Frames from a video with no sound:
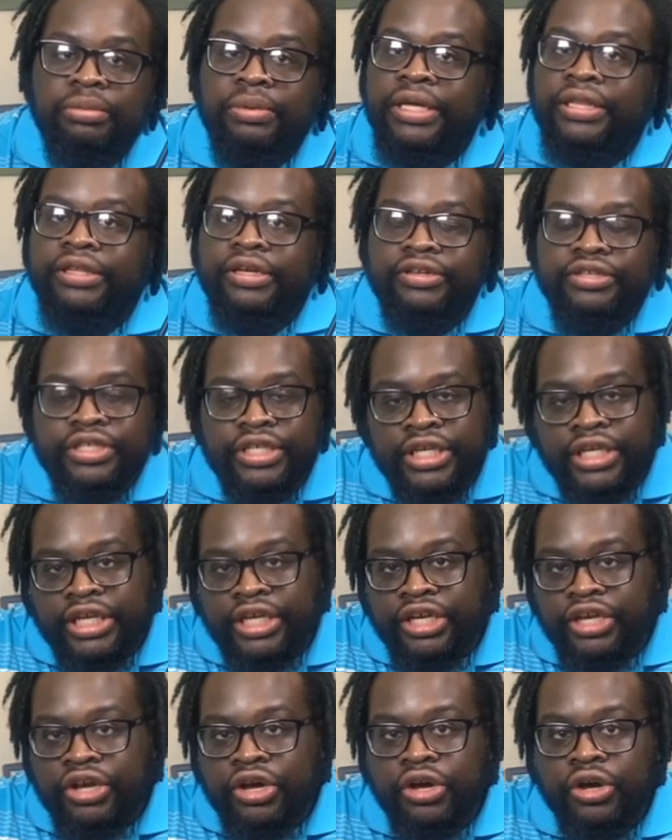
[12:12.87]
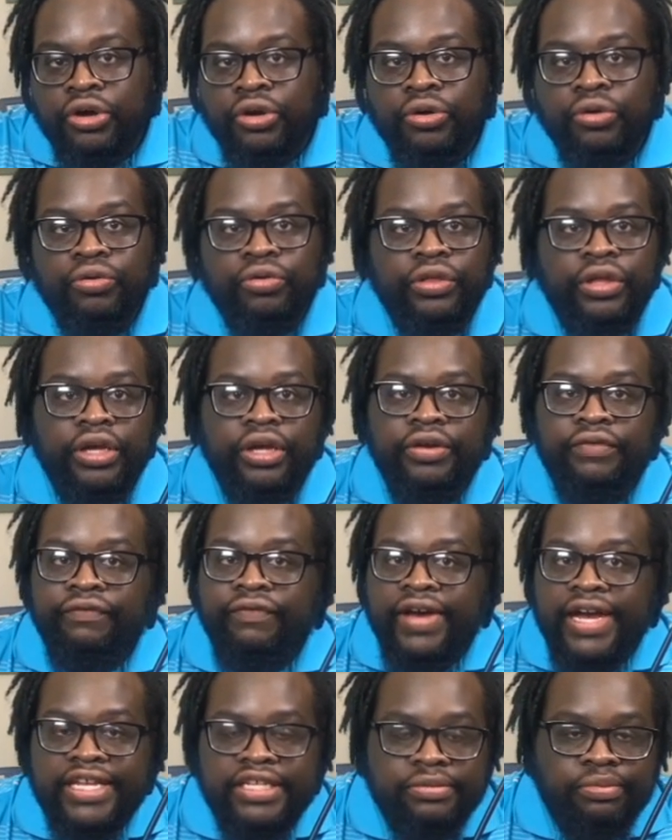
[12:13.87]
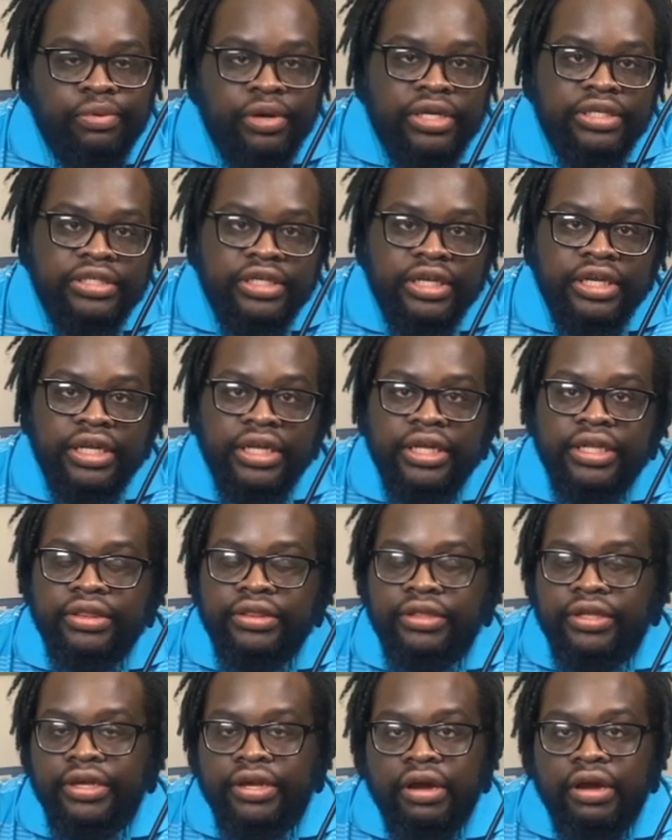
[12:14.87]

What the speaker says: like their CEO, their vice president,